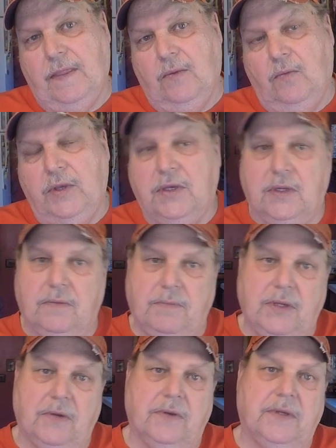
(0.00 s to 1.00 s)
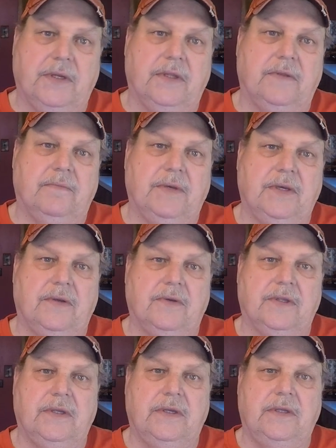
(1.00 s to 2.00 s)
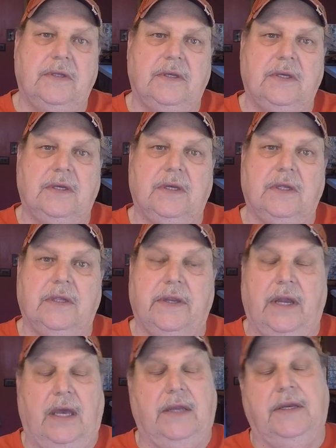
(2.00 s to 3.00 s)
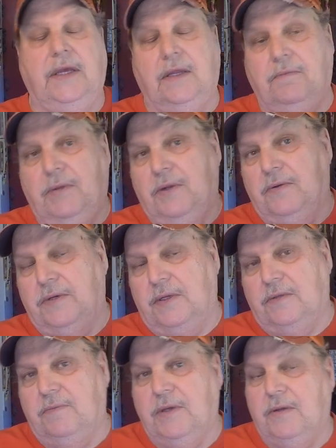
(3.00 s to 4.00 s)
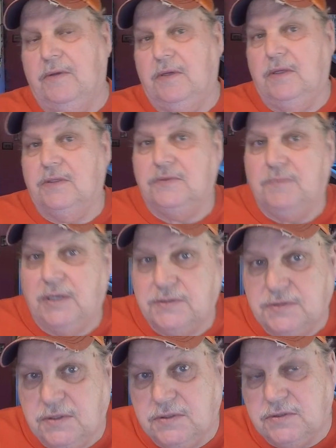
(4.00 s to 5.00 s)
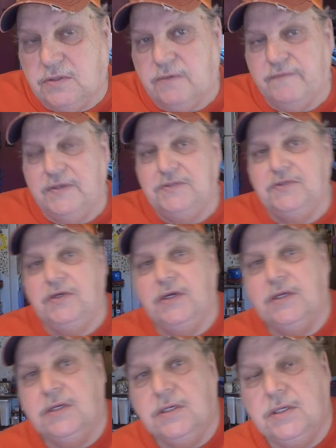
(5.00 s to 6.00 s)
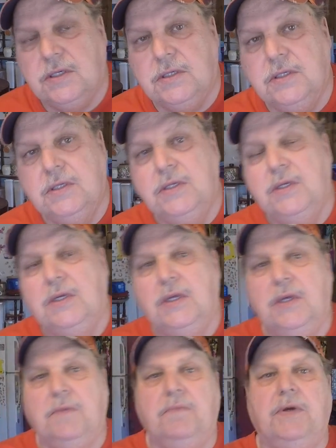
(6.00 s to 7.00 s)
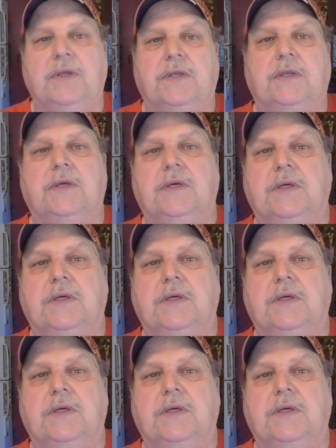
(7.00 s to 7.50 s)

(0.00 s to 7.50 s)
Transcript: we could have built another building, and I did build another building. It's my son's RV shed now. But